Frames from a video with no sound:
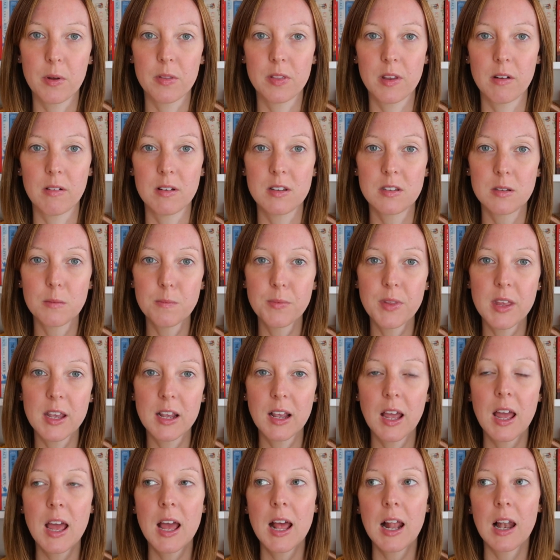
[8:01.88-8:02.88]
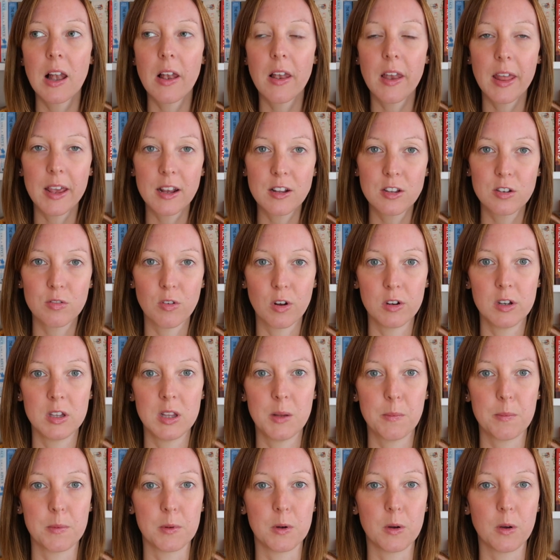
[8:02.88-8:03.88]
but there is something later on
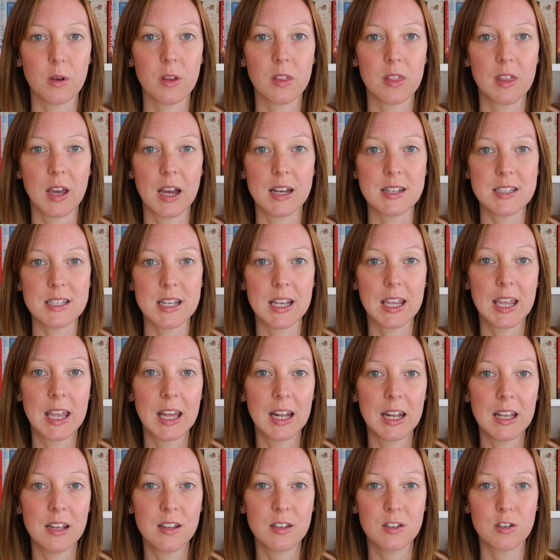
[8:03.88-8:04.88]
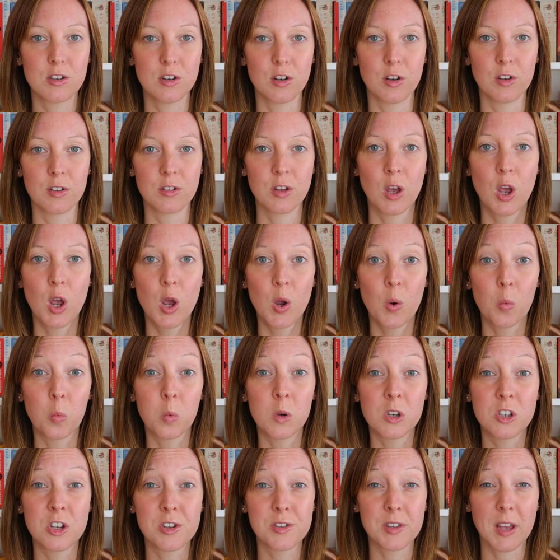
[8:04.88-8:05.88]
in the book that Achilles does
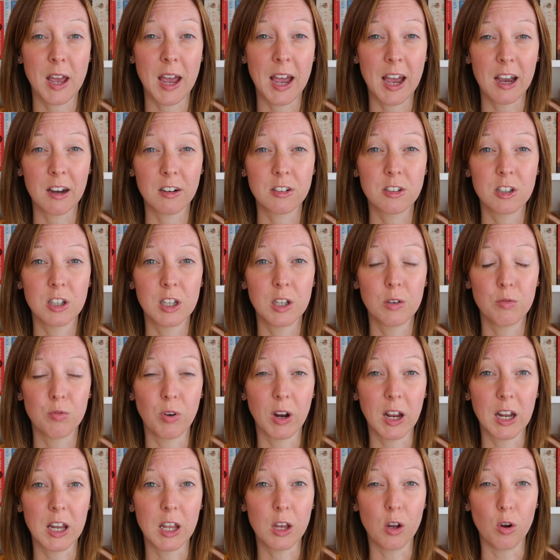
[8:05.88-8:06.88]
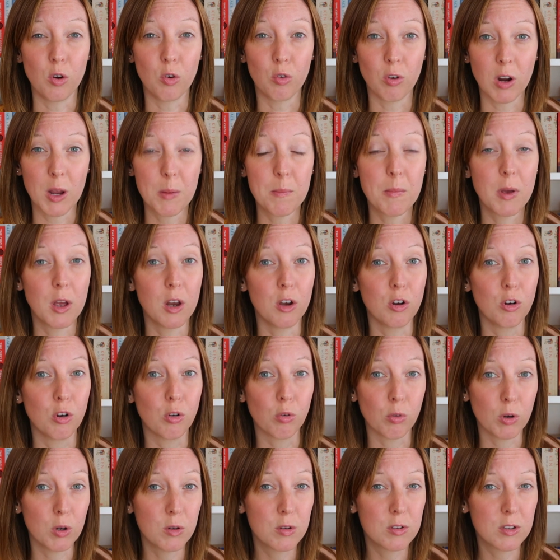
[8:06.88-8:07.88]
which is actually really grim and
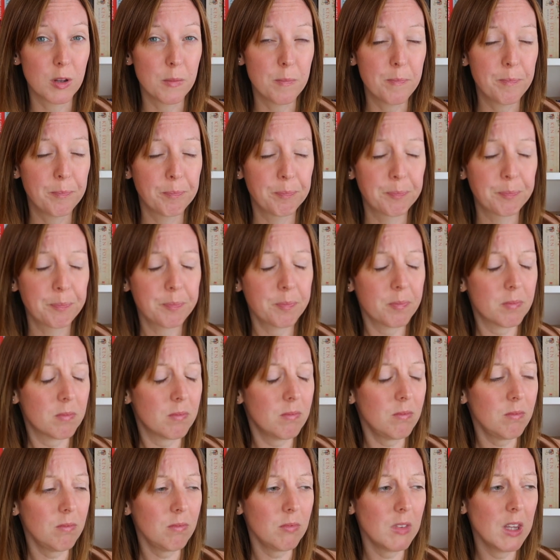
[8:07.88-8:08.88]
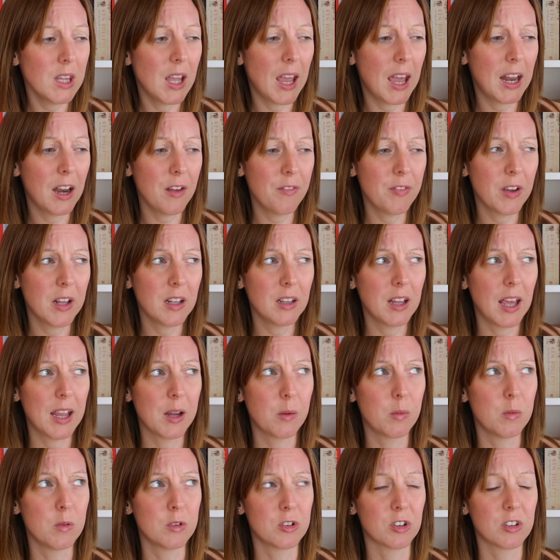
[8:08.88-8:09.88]
gruesome, and I felt
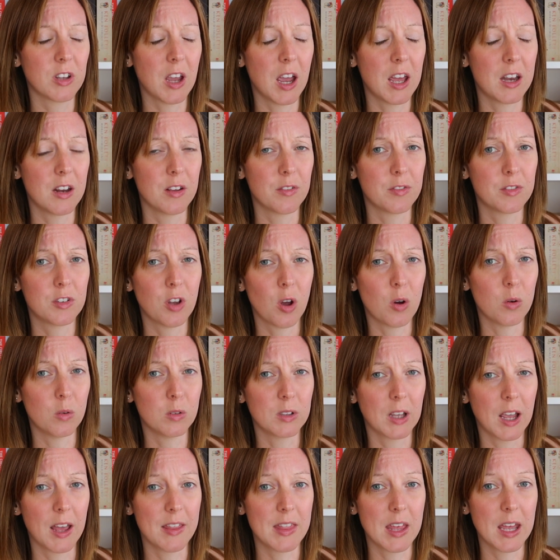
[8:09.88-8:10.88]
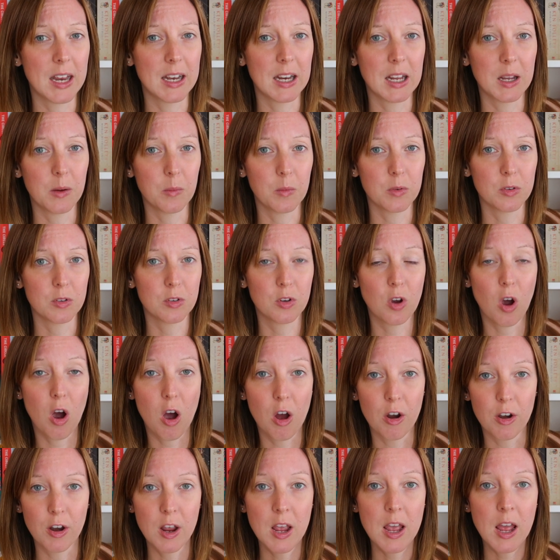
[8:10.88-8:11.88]
like we were just kind of told it and then it was
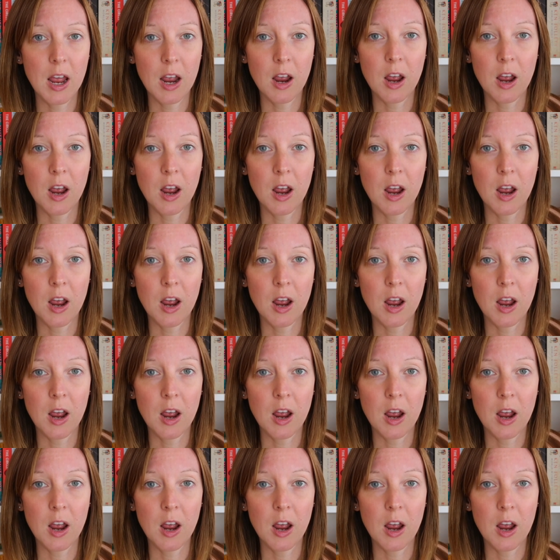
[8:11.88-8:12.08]
gone,